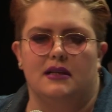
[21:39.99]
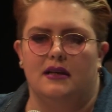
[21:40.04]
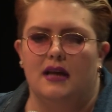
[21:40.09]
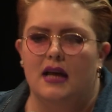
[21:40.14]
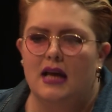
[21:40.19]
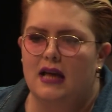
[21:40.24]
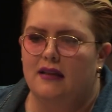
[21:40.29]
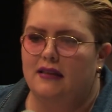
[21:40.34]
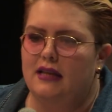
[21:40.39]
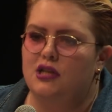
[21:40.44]
And
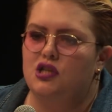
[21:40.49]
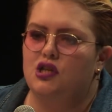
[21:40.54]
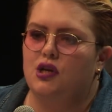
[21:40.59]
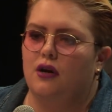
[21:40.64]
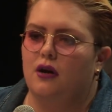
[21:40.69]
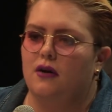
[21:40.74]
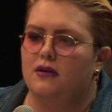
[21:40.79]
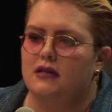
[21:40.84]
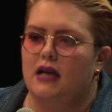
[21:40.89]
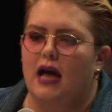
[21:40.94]
this
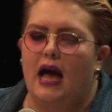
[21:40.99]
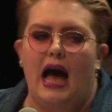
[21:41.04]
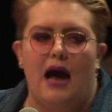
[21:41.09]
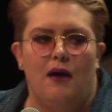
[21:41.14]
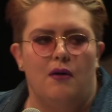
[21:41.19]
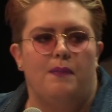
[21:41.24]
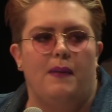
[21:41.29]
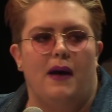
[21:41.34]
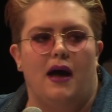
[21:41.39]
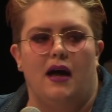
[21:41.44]
year I was like,
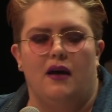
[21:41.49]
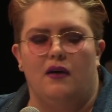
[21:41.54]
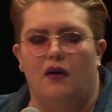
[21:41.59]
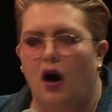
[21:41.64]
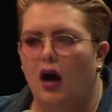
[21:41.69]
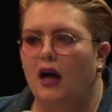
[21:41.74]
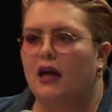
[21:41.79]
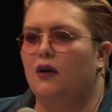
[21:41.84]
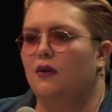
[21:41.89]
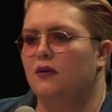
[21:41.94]
how about
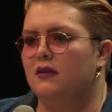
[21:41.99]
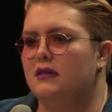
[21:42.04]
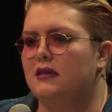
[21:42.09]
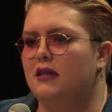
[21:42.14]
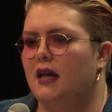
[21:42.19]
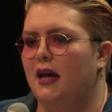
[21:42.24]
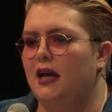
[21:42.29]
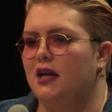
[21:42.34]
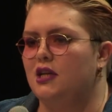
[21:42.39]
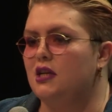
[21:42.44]
I go on
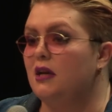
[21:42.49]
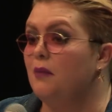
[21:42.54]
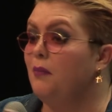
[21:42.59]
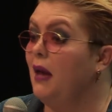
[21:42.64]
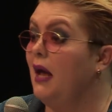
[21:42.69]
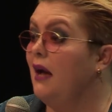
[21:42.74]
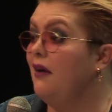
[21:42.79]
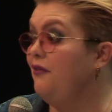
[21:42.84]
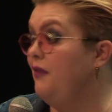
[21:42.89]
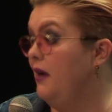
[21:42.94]
stage in a
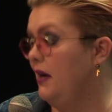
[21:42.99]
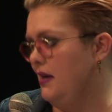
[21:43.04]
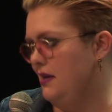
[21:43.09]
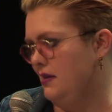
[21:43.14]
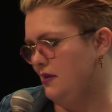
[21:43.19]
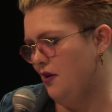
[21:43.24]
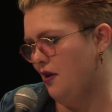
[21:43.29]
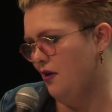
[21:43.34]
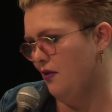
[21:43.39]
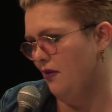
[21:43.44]
black
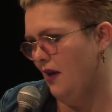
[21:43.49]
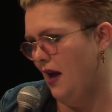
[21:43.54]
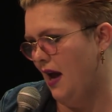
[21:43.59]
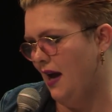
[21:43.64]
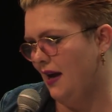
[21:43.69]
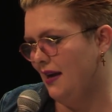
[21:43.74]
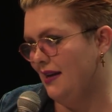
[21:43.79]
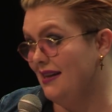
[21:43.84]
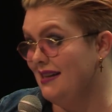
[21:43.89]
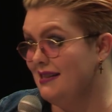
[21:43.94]
fucking
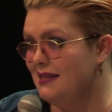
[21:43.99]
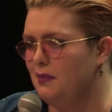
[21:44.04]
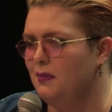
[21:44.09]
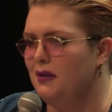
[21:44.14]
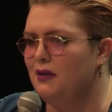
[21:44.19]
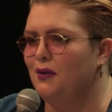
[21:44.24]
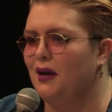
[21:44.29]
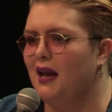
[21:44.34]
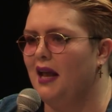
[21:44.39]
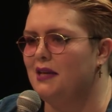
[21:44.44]
turtleneck, because the
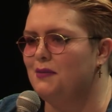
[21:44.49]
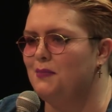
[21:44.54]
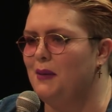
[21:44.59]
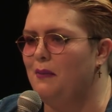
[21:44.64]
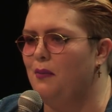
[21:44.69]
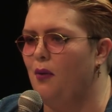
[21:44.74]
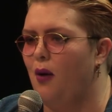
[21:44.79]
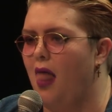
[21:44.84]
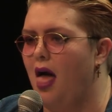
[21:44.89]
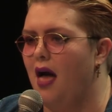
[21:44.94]
middle class
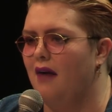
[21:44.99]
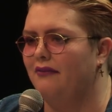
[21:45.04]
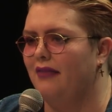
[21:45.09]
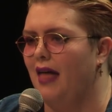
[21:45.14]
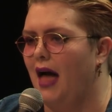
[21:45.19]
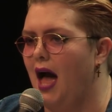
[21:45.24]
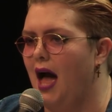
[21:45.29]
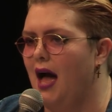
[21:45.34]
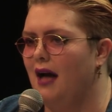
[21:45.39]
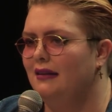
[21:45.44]
people love
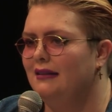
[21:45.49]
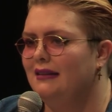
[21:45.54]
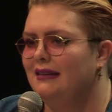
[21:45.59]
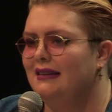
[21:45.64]
that.